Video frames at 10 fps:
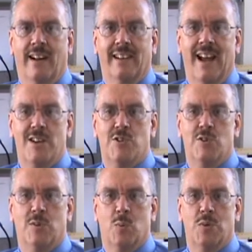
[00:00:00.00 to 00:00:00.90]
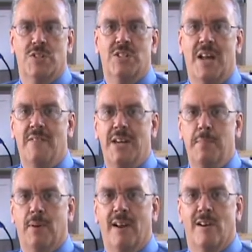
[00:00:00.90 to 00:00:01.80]
Last year, there were
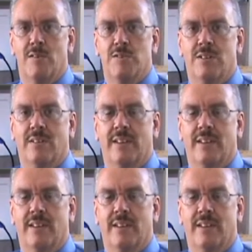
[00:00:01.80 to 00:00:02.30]
70 players